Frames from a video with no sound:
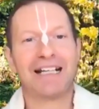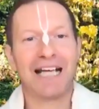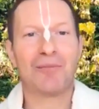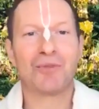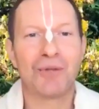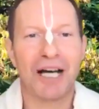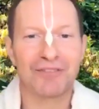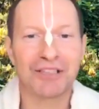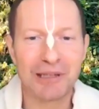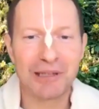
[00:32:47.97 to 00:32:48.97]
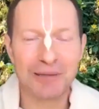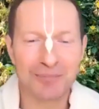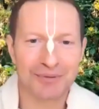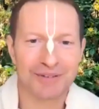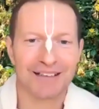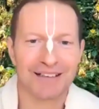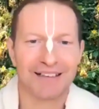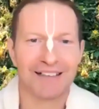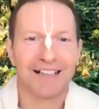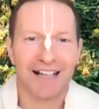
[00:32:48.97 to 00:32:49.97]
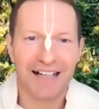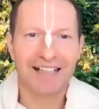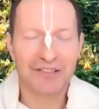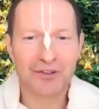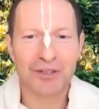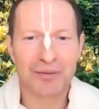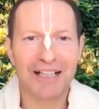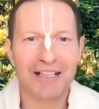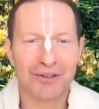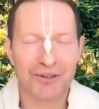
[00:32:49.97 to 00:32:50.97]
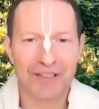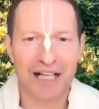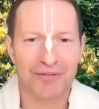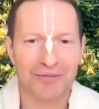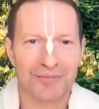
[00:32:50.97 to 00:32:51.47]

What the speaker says: came to Navadvip and I lived with my Gurudev,